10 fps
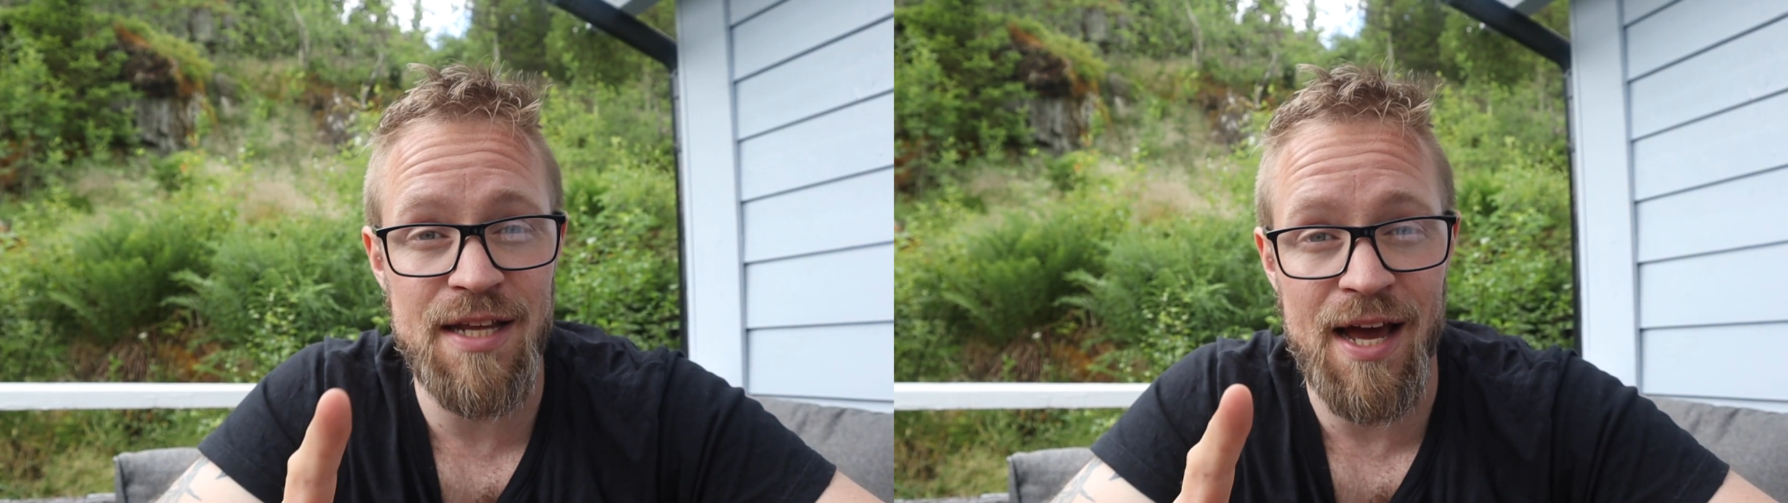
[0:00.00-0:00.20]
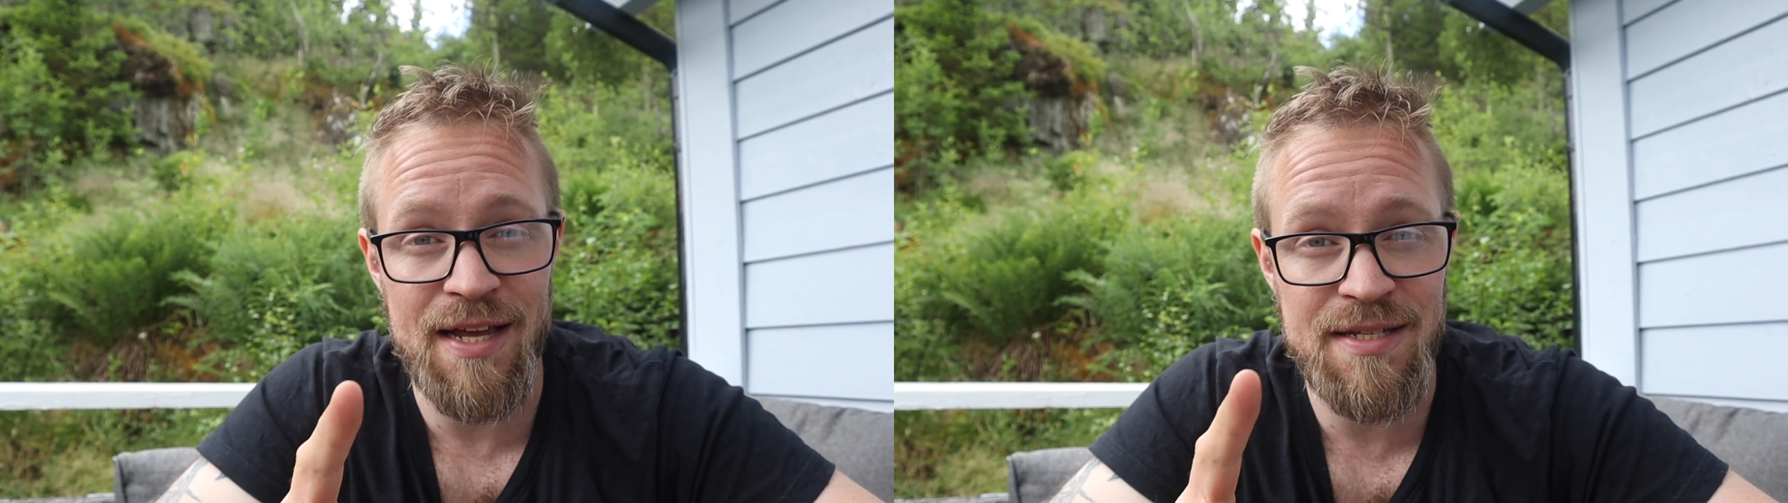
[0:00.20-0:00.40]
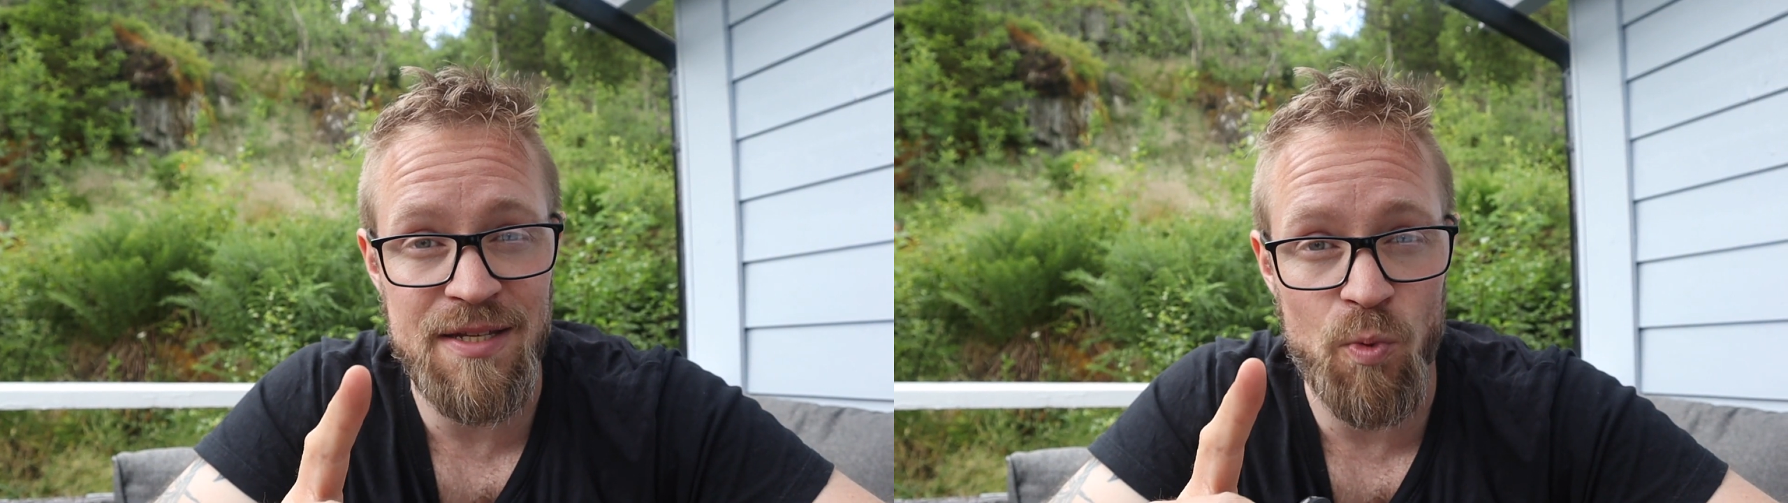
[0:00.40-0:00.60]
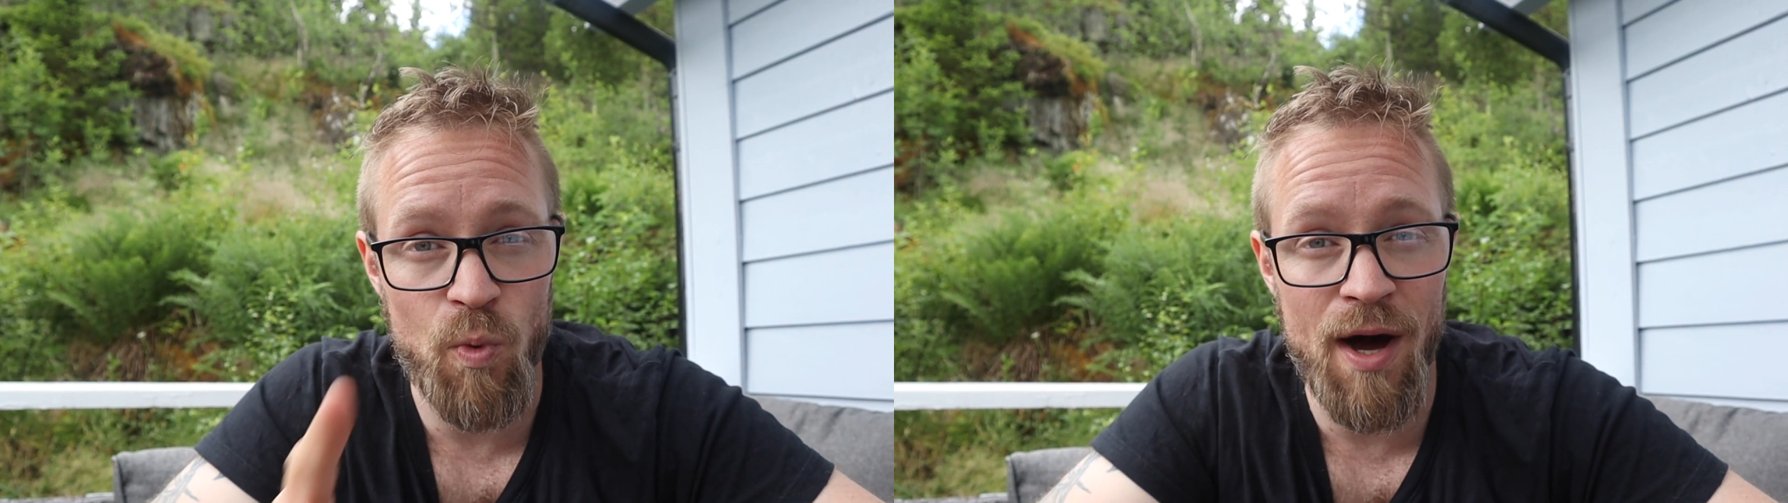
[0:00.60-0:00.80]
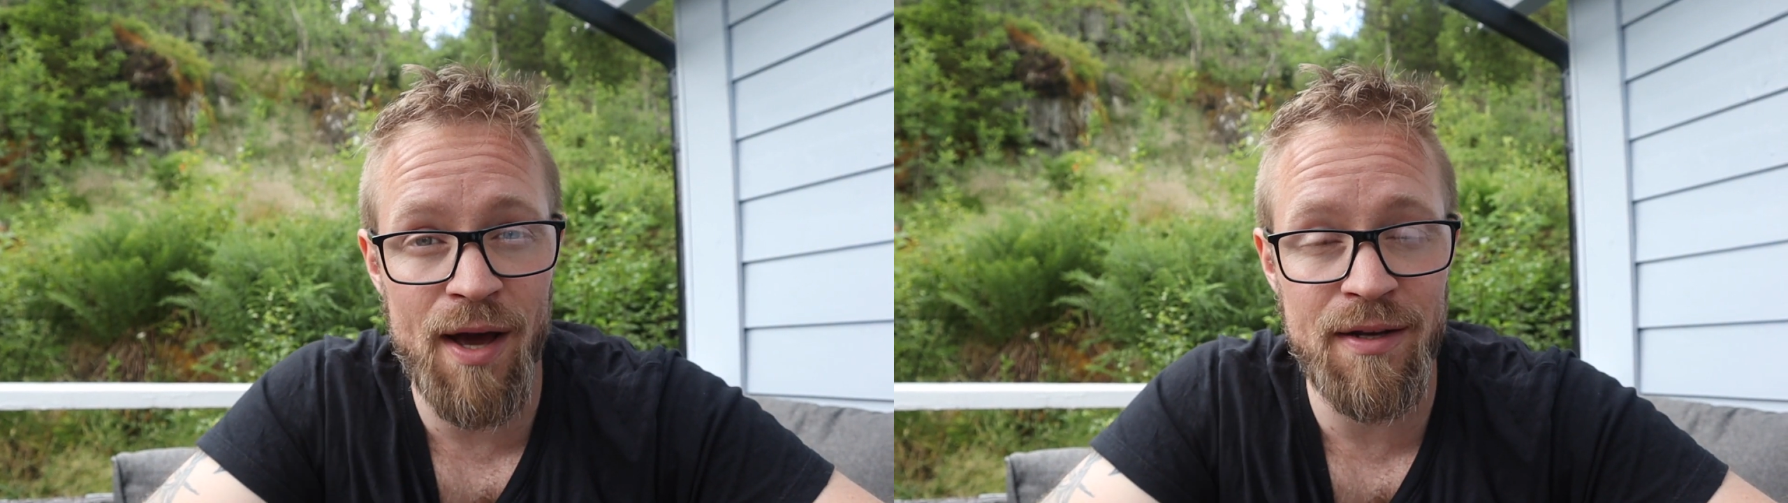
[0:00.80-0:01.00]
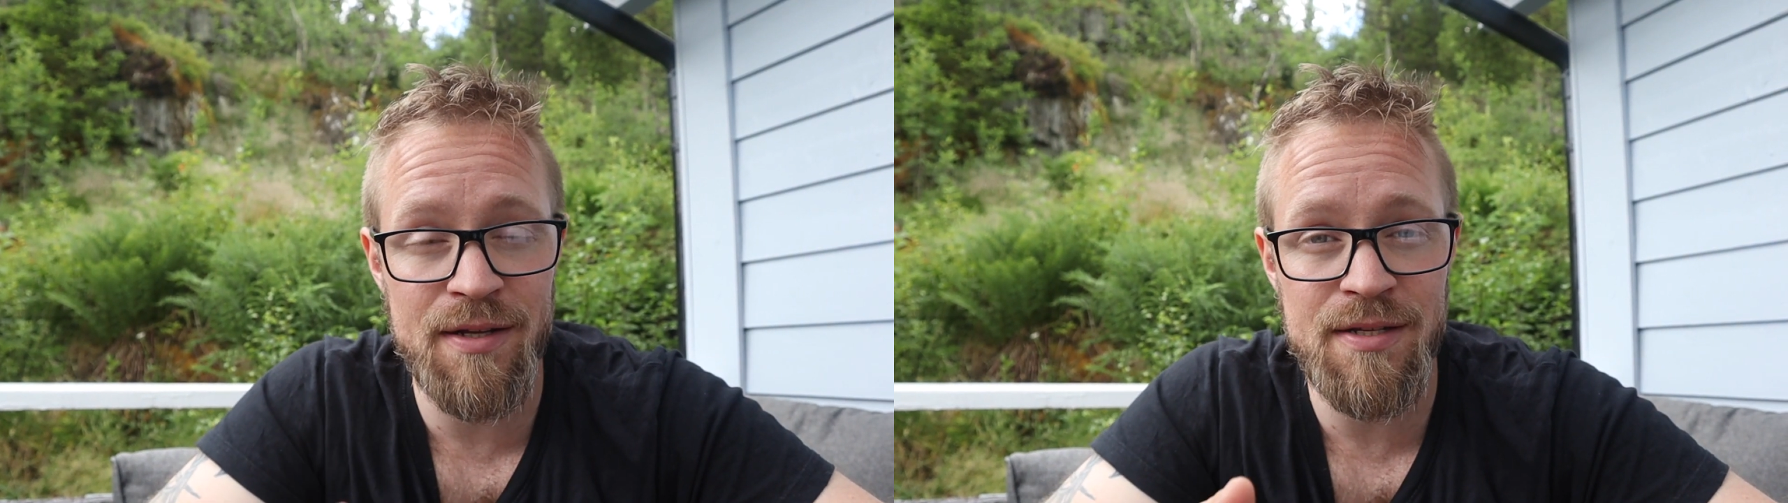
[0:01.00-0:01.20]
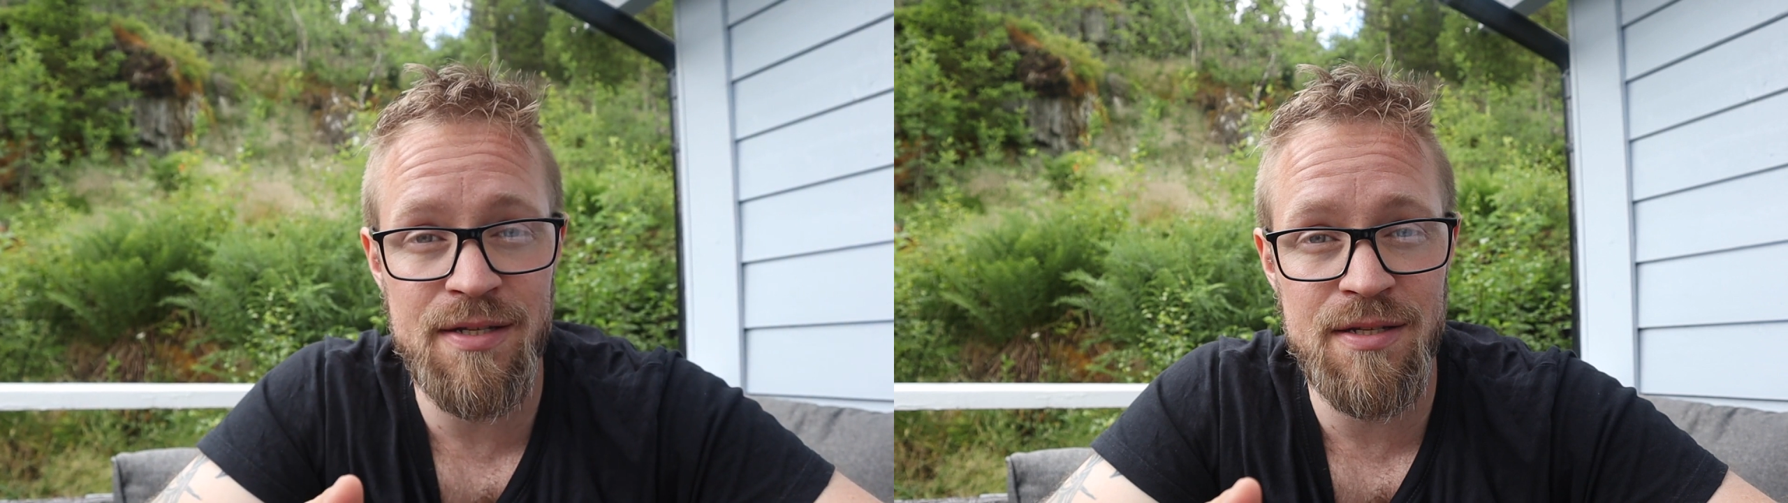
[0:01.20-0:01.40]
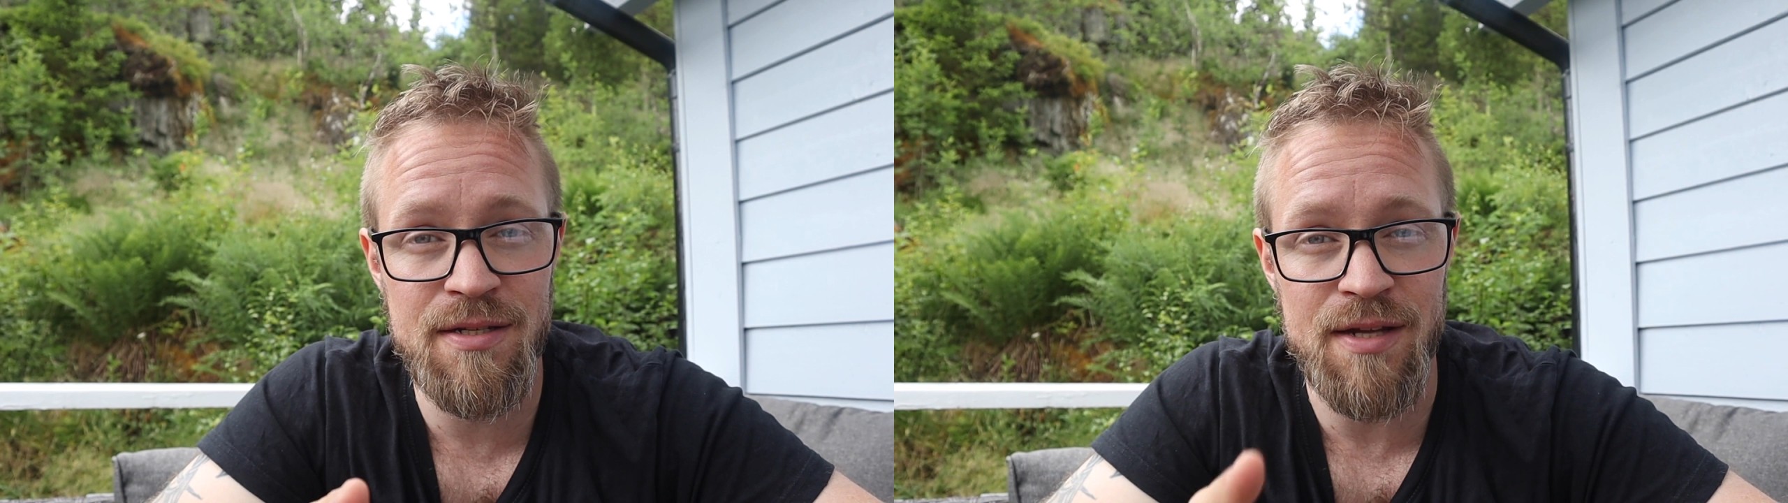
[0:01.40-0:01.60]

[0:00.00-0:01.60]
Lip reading: has the widest